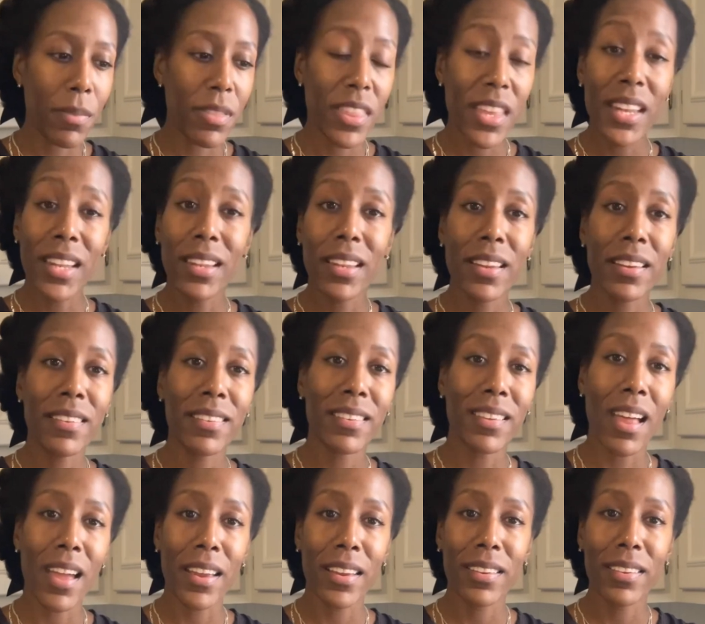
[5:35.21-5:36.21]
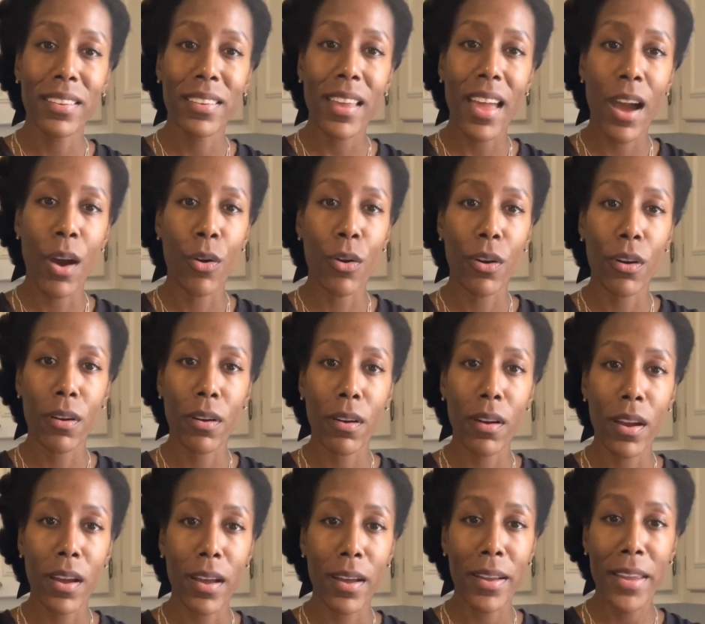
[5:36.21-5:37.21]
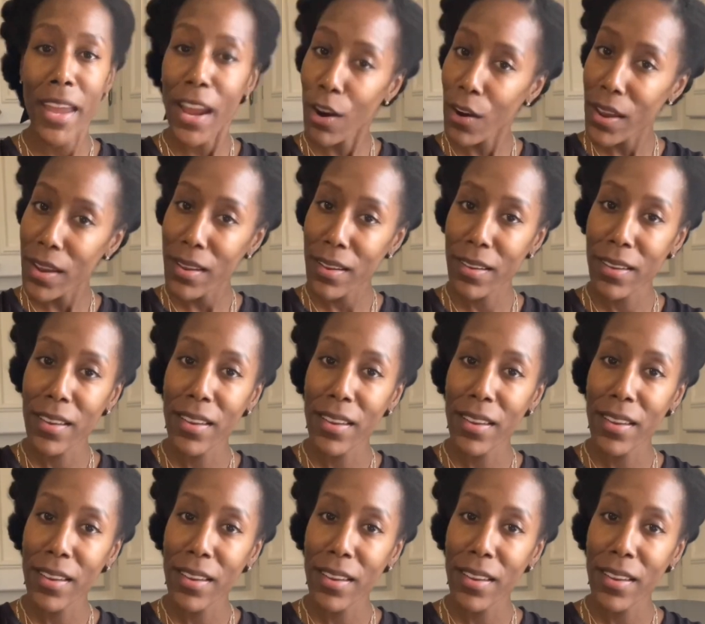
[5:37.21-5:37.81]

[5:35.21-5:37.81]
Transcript: thinly slice our carrot,